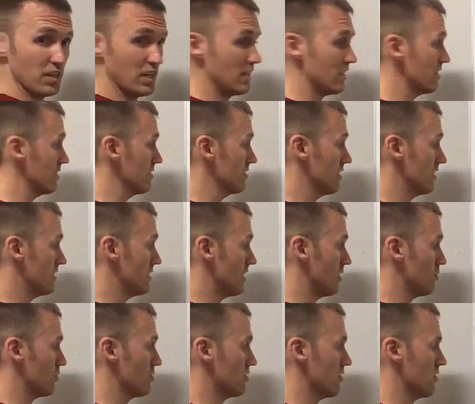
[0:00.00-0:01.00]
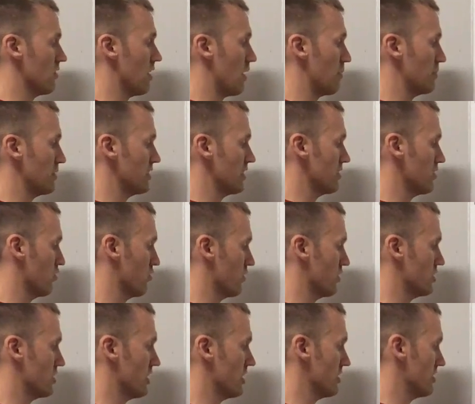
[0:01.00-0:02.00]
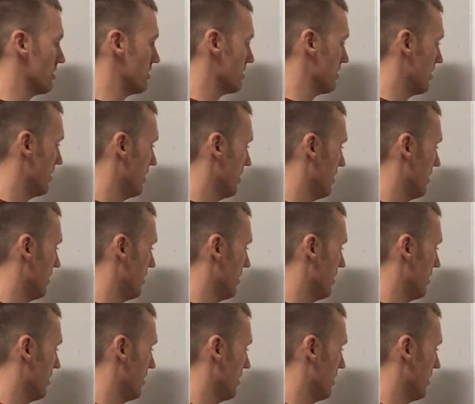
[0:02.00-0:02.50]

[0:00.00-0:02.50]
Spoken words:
theta is equal to opposite over adjacent.